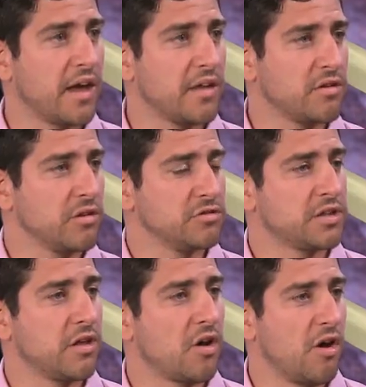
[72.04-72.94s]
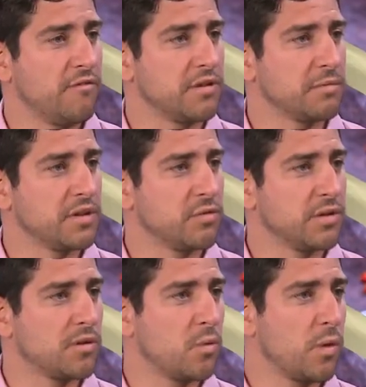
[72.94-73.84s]
ideological conflict
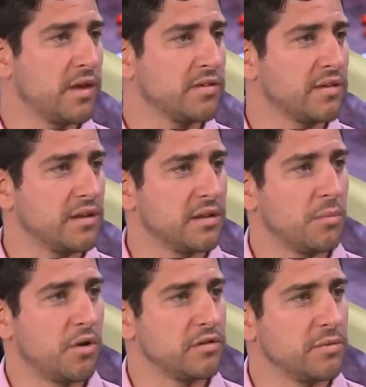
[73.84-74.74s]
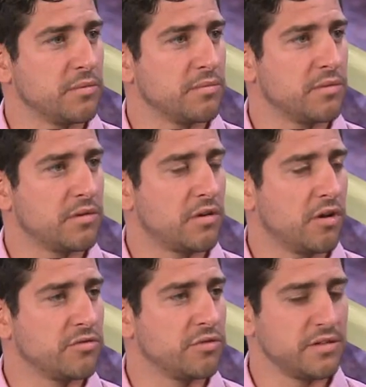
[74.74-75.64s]
between the West and the Muslim
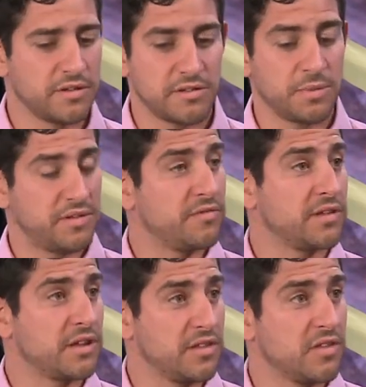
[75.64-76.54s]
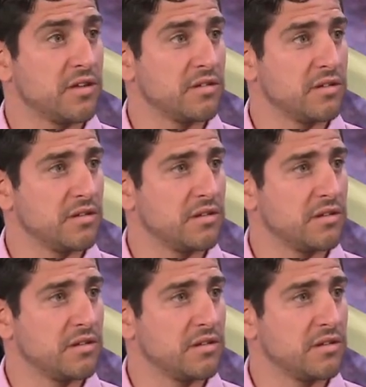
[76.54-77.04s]
countries is specifically this.